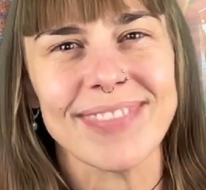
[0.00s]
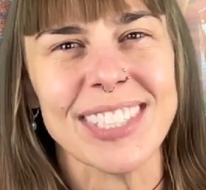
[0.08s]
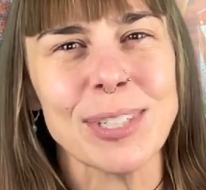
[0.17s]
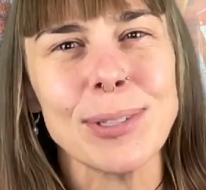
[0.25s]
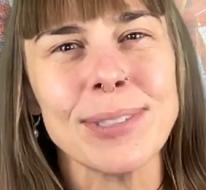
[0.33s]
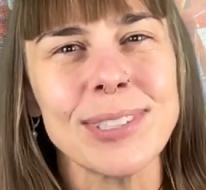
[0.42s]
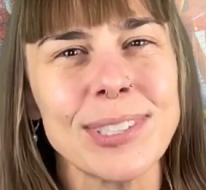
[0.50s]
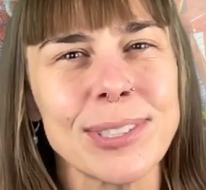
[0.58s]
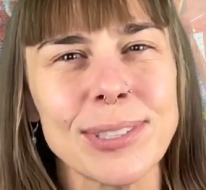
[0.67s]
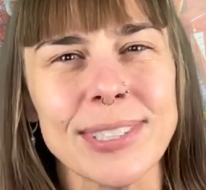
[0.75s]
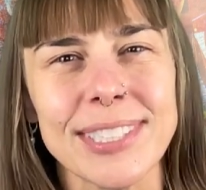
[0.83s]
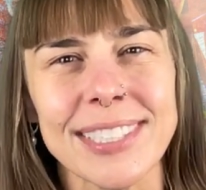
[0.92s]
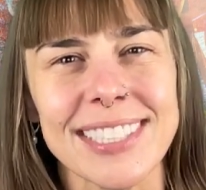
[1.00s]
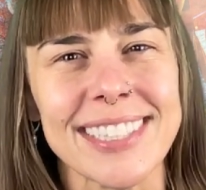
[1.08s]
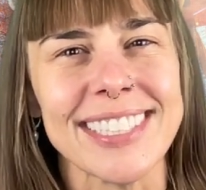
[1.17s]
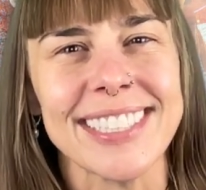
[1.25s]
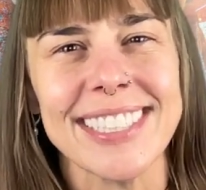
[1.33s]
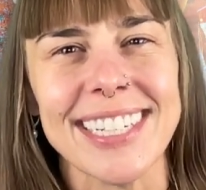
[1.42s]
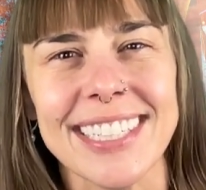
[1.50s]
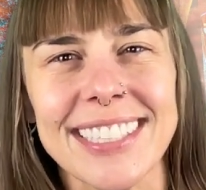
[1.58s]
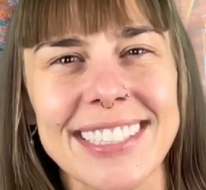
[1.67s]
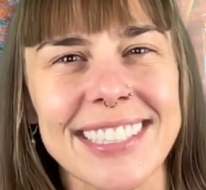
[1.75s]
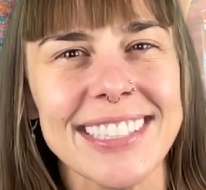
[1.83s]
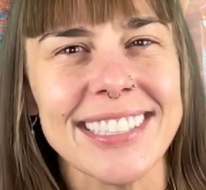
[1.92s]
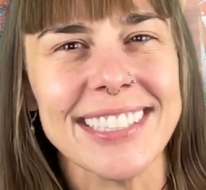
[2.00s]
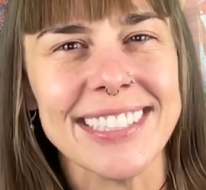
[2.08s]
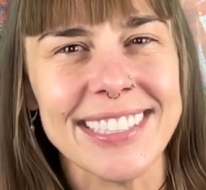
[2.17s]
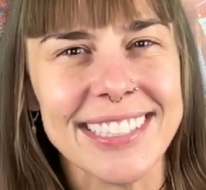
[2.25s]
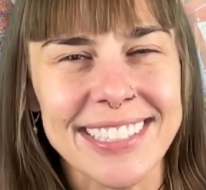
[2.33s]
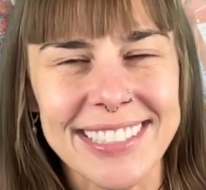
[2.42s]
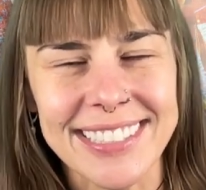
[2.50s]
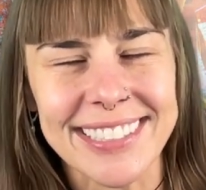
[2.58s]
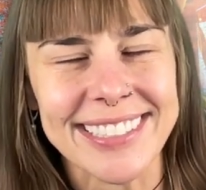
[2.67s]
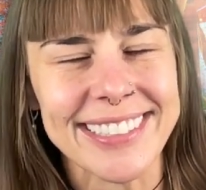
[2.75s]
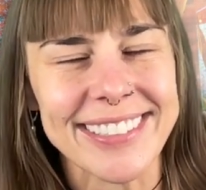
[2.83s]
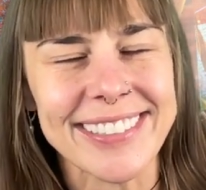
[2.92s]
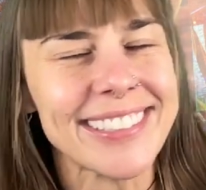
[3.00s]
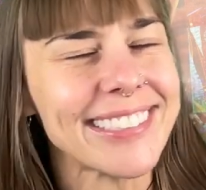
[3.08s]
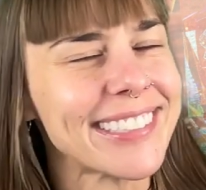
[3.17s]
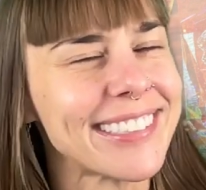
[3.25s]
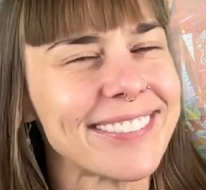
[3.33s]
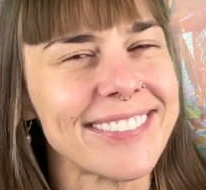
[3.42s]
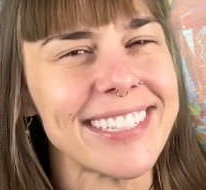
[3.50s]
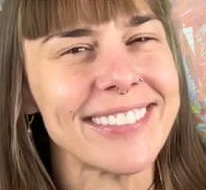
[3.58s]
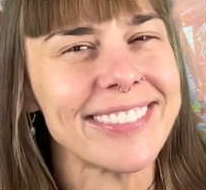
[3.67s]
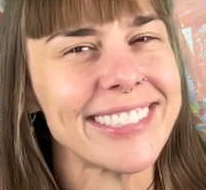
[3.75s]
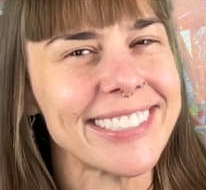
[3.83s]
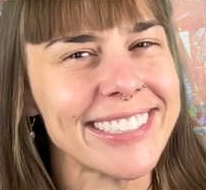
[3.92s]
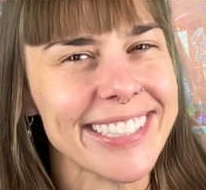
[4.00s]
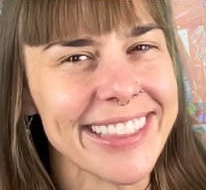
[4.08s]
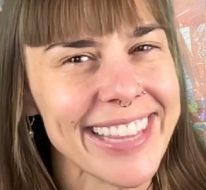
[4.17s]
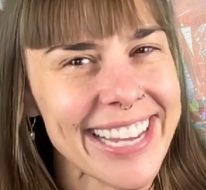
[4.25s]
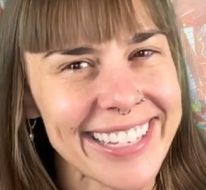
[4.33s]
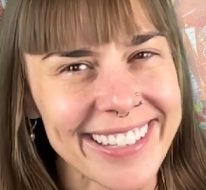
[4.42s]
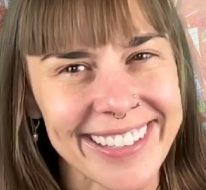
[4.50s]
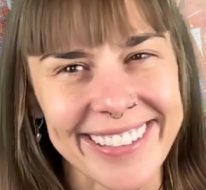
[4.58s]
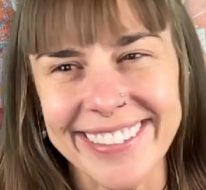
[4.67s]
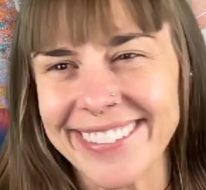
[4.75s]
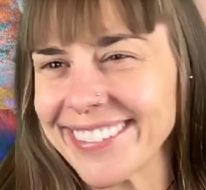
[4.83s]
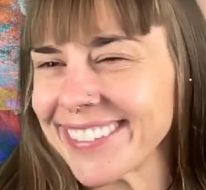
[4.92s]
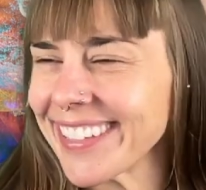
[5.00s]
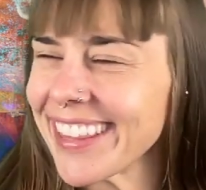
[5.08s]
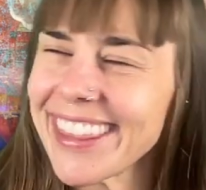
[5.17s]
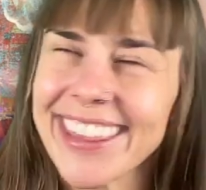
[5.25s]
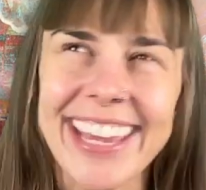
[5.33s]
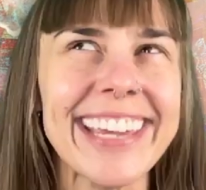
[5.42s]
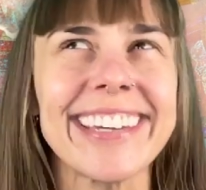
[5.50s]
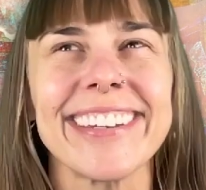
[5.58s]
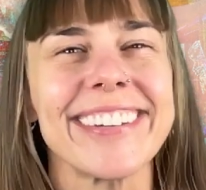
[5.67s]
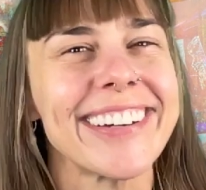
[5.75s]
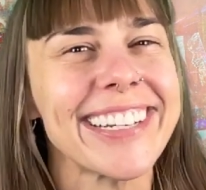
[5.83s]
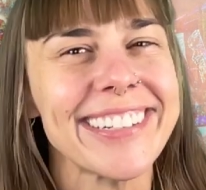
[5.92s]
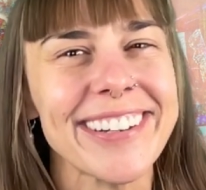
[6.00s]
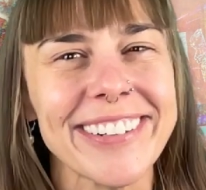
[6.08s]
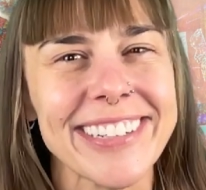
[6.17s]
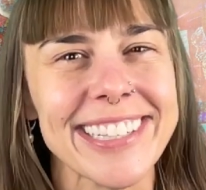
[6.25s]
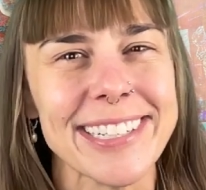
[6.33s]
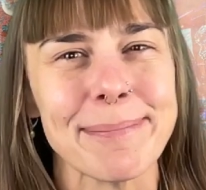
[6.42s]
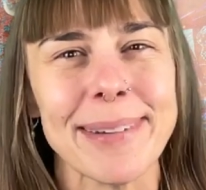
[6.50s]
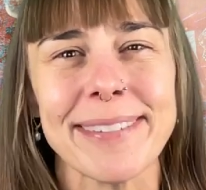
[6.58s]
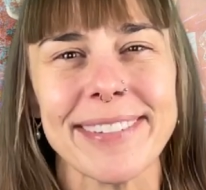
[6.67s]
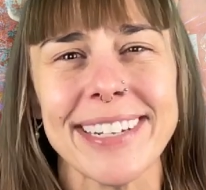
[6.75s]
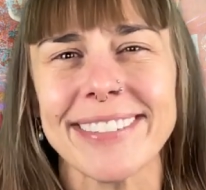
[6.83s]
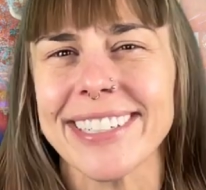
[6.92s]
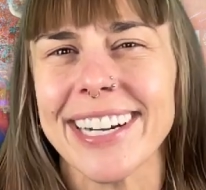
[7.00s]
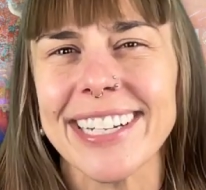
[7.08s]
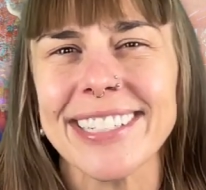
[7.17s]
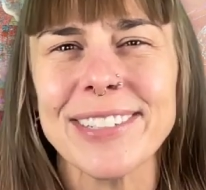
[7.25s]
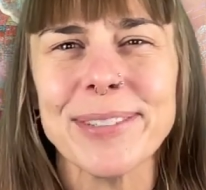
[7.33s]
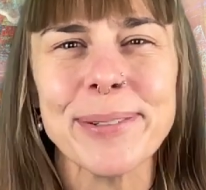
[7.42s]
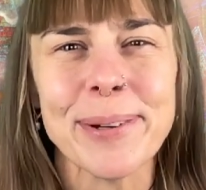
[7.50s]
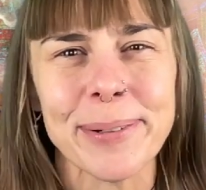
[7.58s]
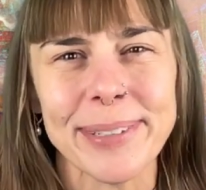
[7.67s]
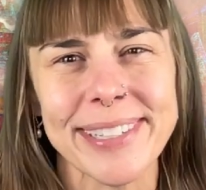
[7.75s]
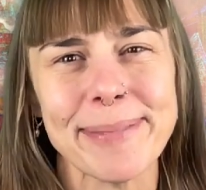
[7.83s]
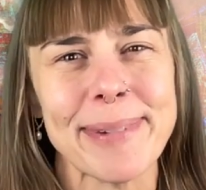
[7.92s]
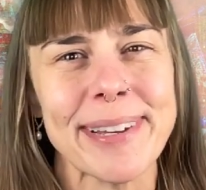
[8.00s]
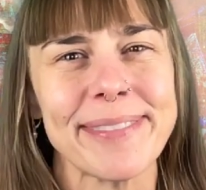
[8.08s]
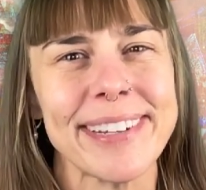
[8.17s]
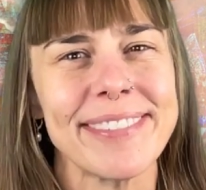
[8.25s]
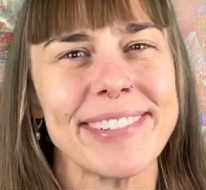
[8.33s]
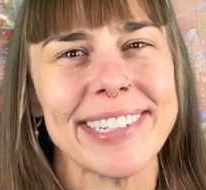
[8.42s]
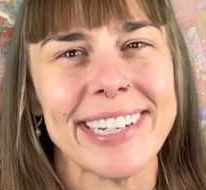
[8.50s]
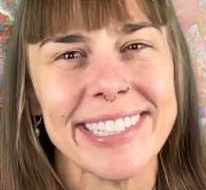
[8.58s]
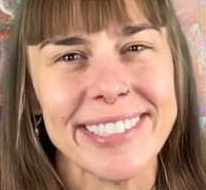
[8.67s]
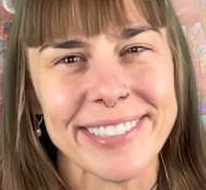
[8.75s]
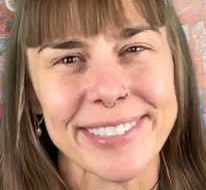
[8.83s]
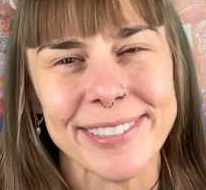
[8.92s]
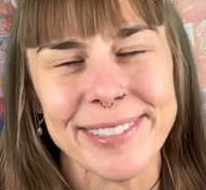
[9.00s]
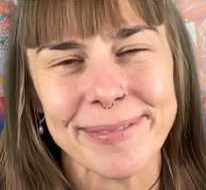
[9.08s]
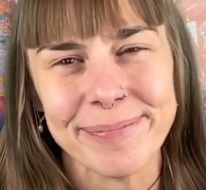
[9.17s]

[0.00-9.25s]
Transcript: the cold shoulder and the texts, it's all in your favor. Thank you. Thank you. I know it's in my favor. I do know it's in my favor. I do.